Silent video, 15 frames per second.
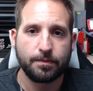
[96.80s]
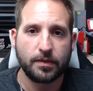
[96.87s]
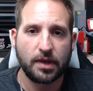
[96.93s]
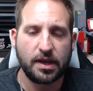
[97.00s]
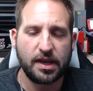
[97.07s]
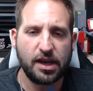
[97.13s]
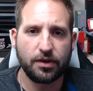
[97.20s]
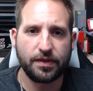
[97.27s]

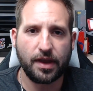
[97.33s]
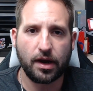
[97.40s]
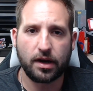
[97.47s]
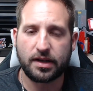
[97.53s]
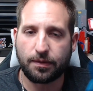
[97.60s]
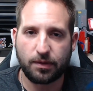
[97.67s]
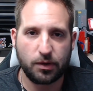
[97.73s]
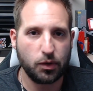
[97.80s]
here and there.
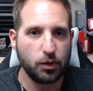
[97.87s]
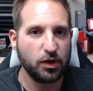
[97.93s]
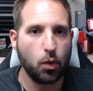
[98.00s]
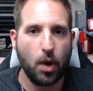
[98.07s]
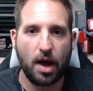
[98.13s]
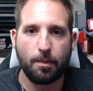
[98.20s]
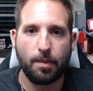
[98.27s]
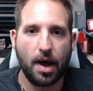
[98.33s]
Definitely doing
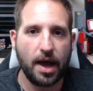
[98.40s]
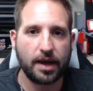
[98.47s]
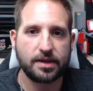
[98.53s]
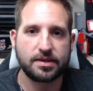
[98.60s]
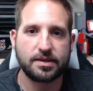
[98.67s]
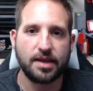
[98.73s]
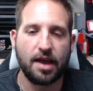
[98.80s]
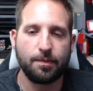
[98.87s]
quad
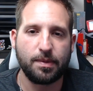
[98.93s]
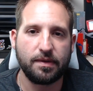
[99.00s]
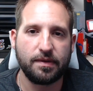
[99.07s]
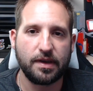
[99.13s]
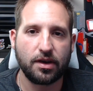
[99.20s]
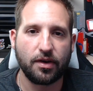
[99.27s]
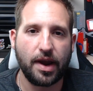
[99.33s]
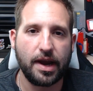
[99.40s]
box,
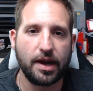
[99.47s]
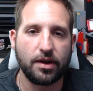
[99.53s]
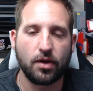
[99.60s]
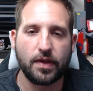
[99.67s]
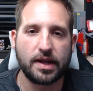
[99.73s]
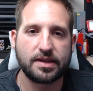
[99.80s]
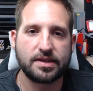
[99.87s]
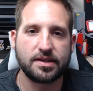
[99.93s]
FPV crate, and all
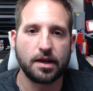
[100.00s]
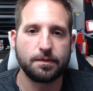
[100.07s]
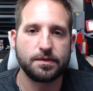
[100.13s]
that stuff.